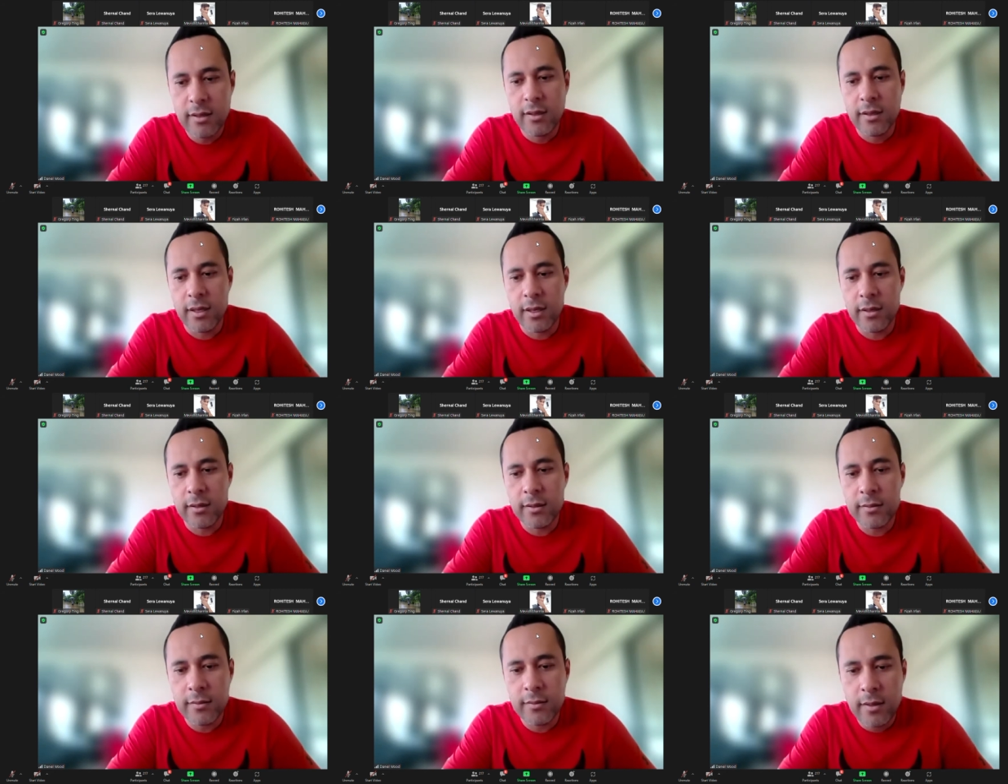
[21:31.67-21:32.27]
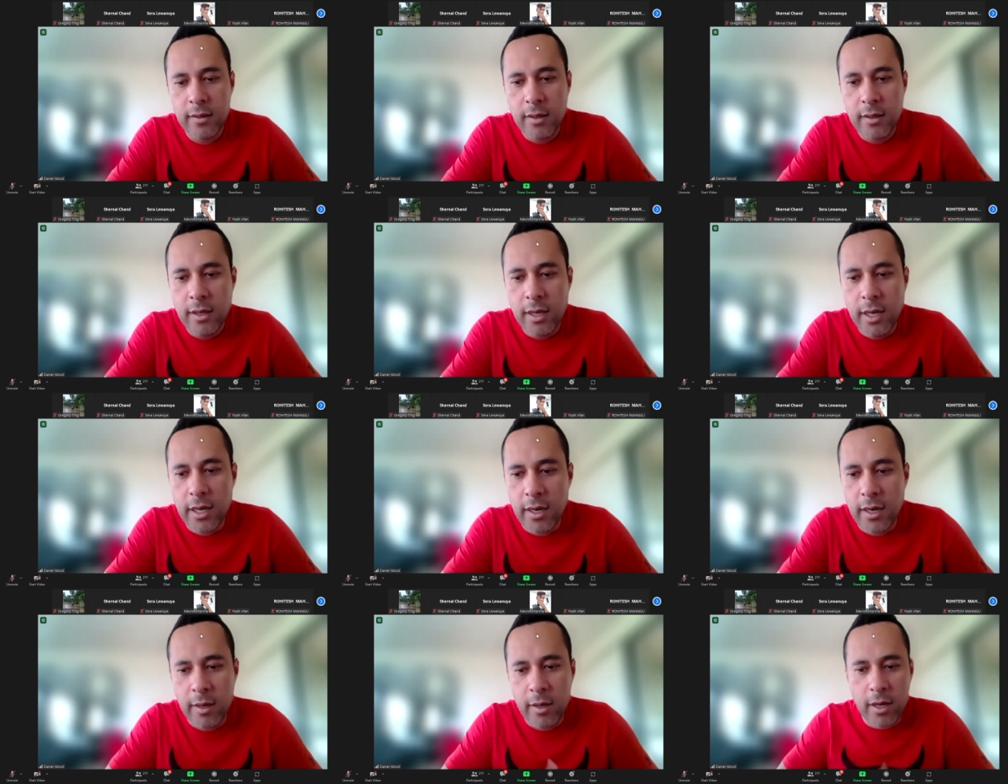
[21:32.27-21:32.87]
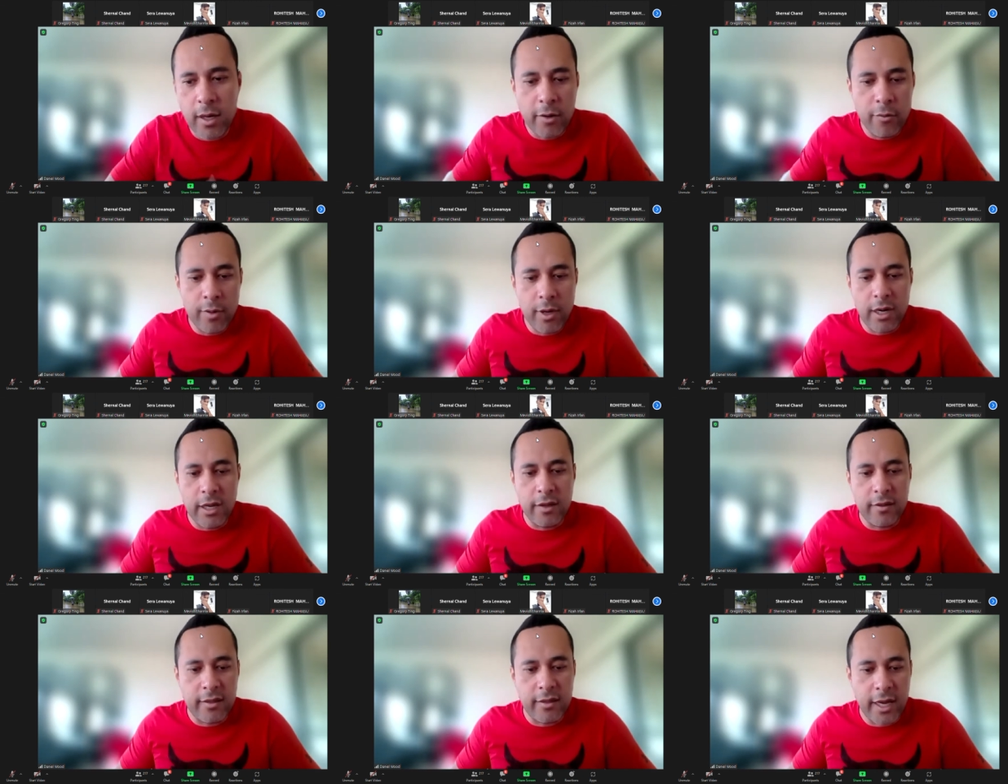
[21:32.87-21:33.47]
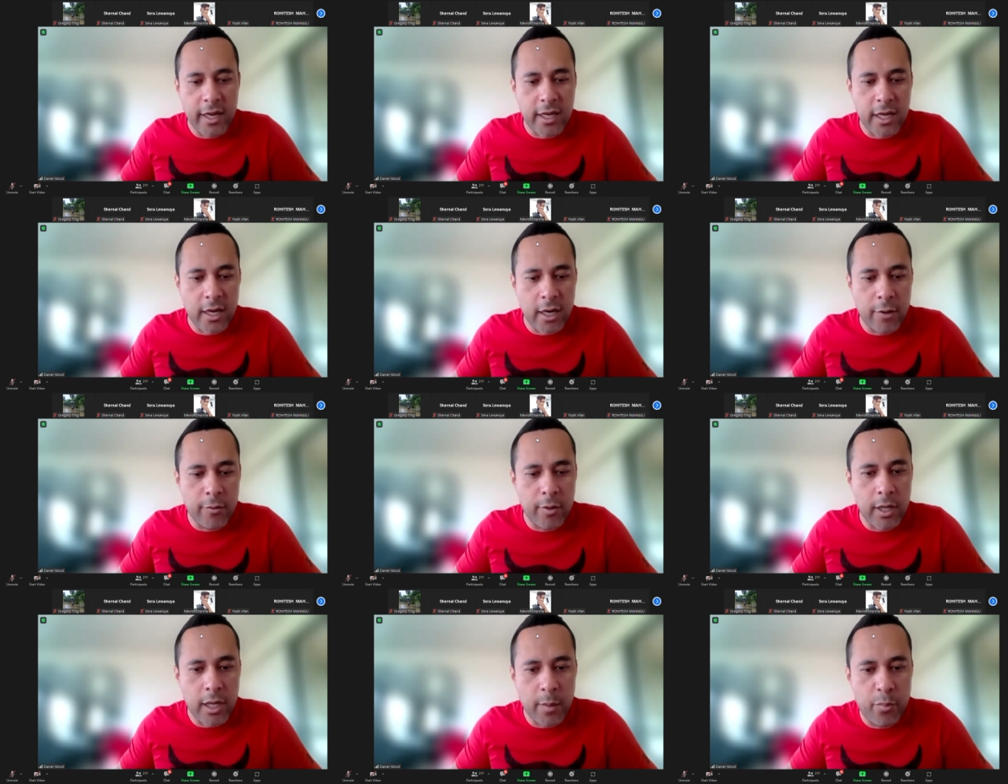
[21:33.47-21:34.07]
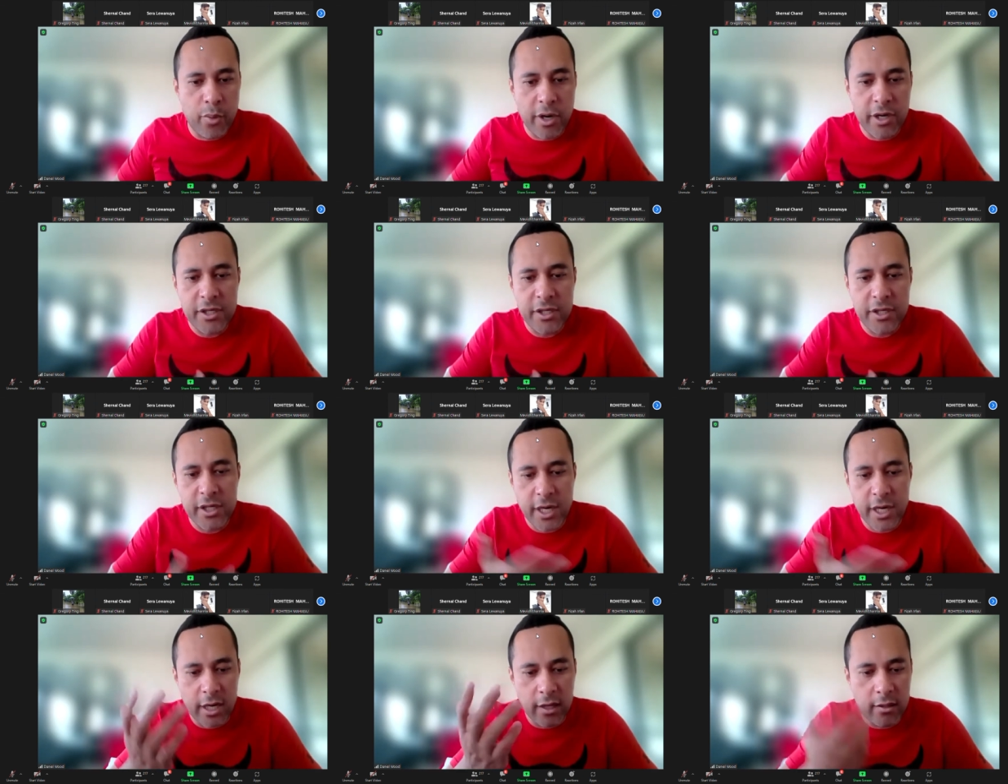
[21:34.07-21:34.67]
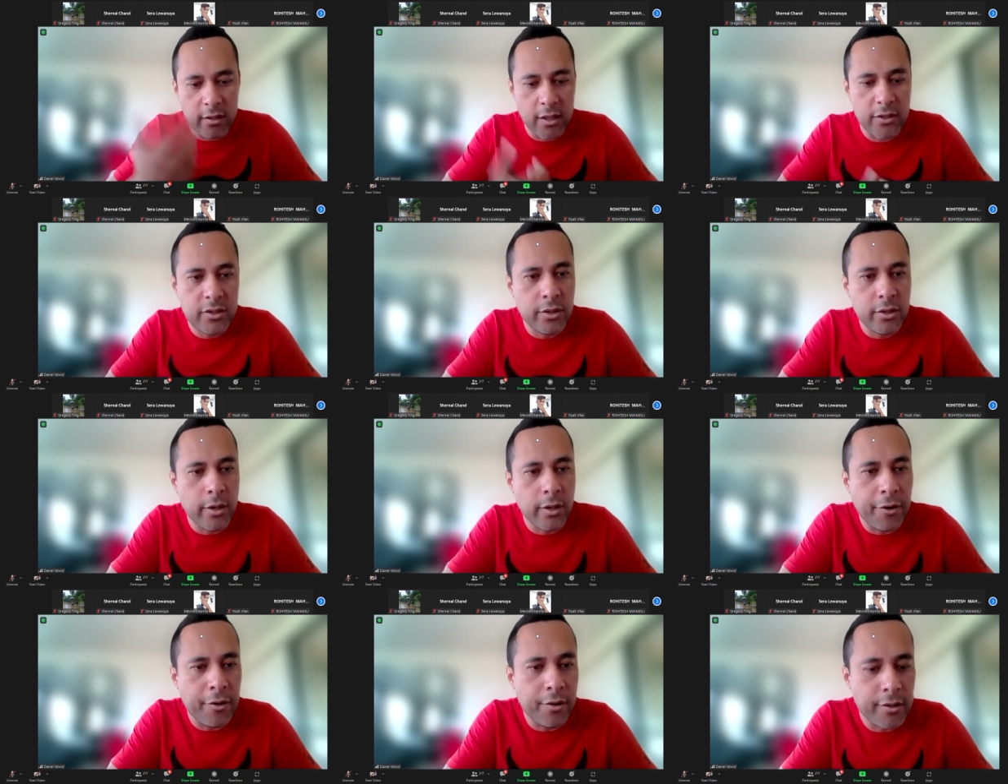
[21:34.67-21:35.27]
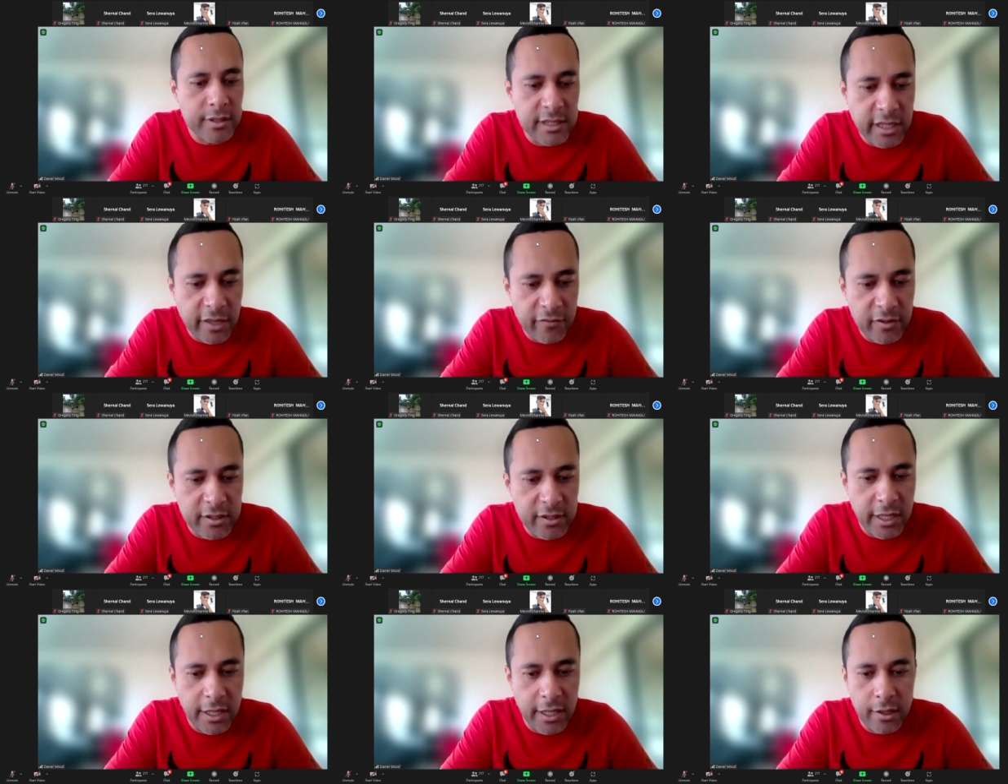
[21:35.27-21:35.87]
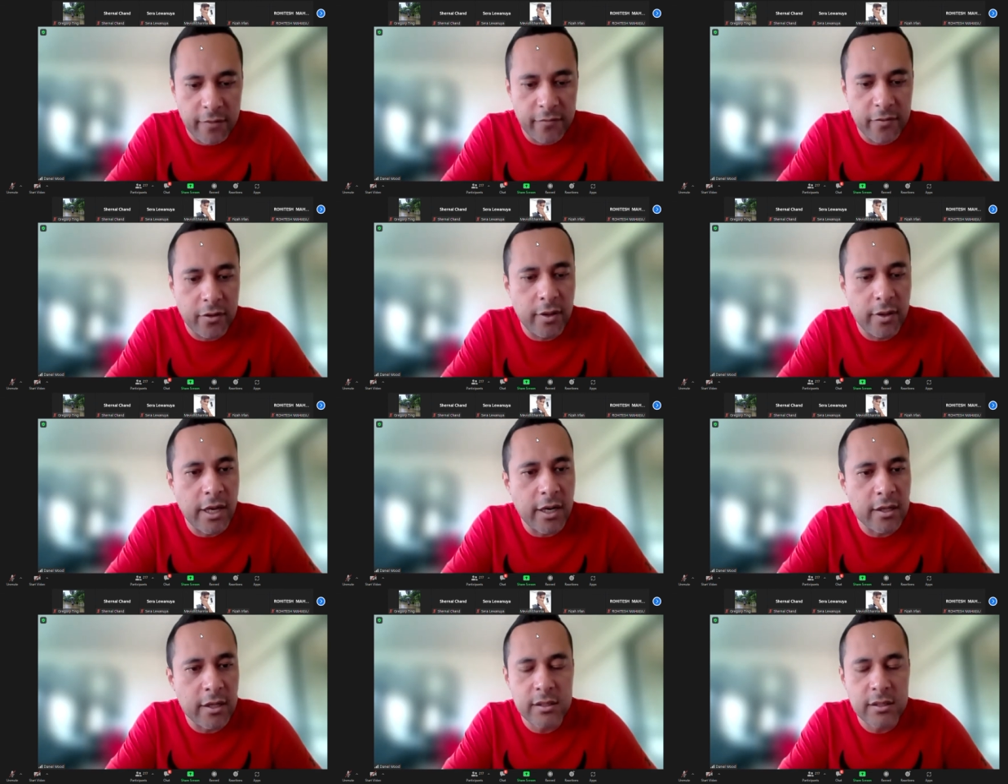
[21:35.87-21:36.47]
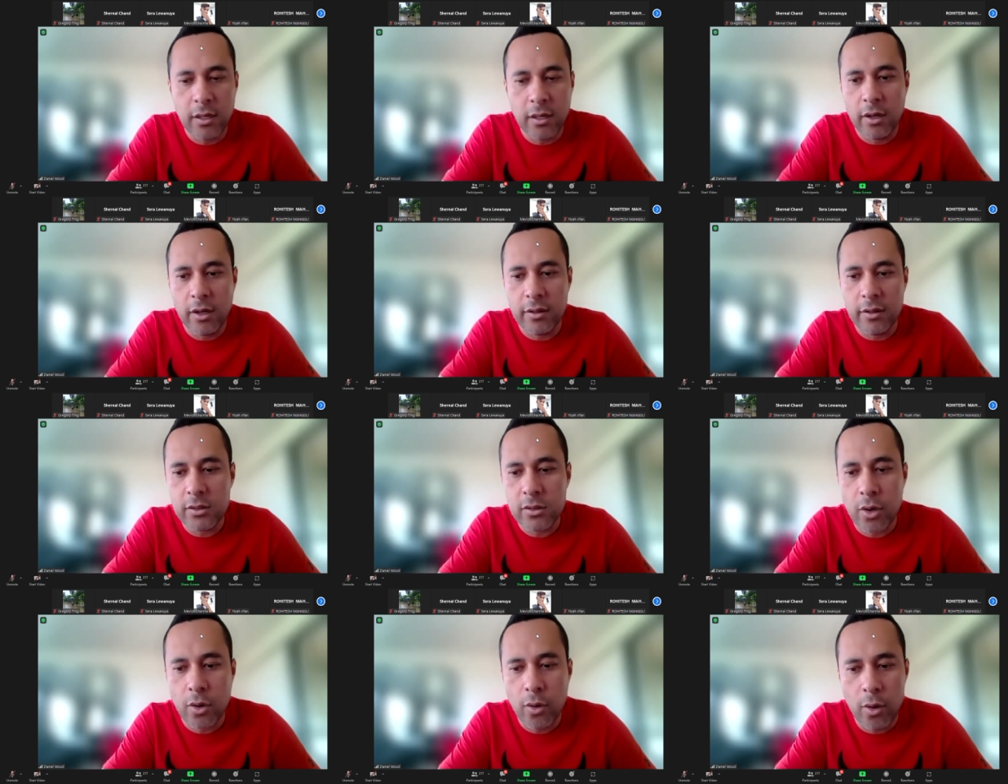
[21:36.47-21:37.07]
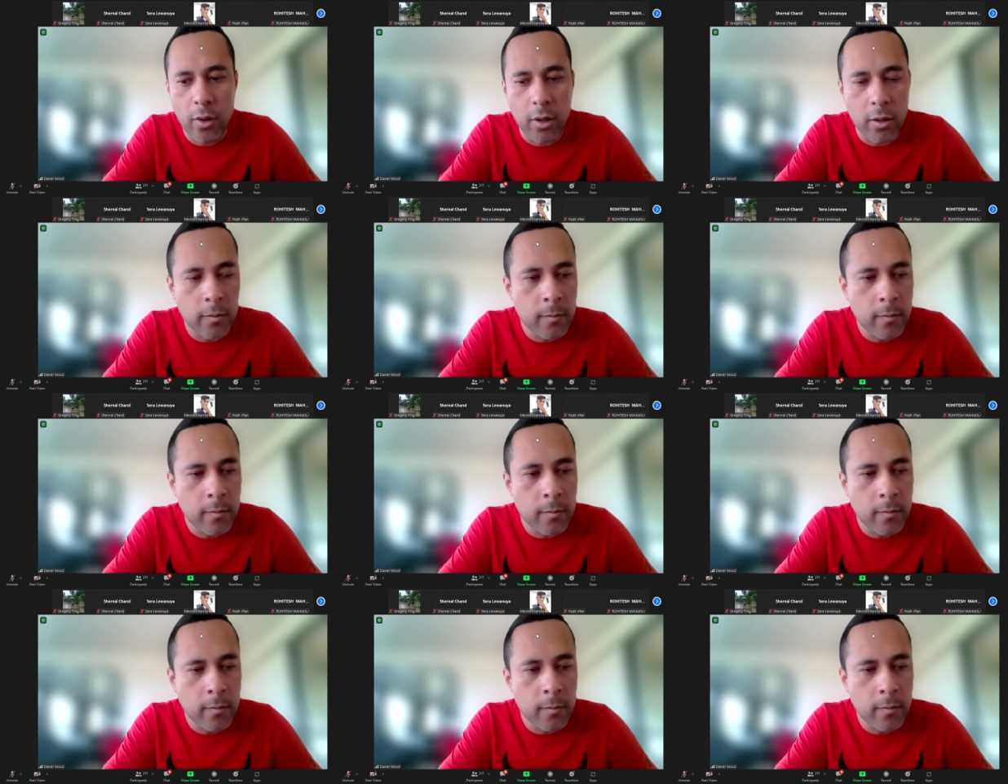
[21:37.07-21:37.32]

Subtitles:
Yeah. And I really thank and I really appreciate the 217 of you that are still on this call,